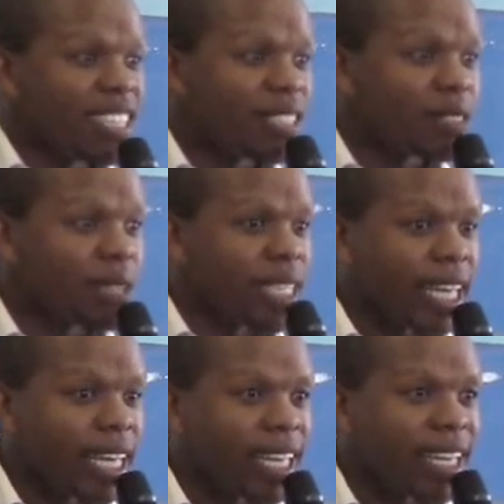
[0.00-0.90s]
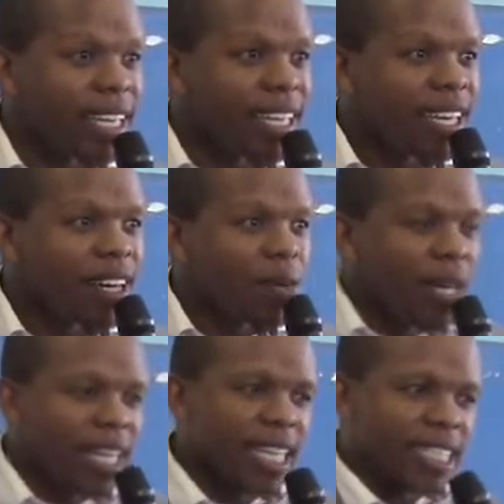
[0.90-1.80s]
Today.
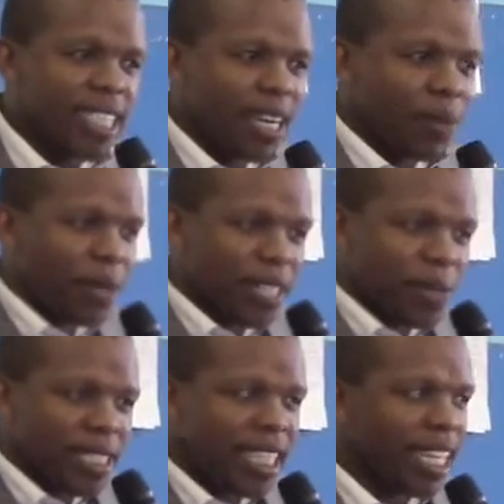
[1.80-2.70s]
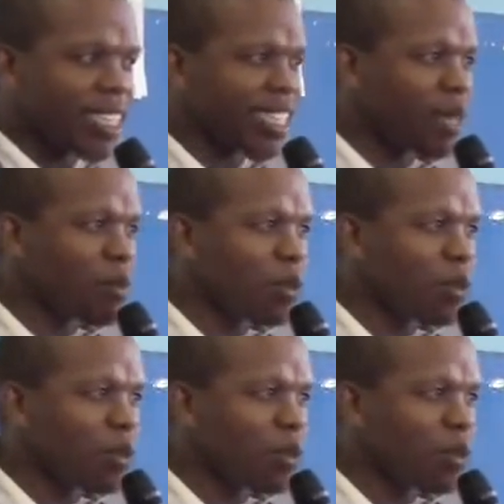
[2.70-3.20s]
When last time, when was the last time you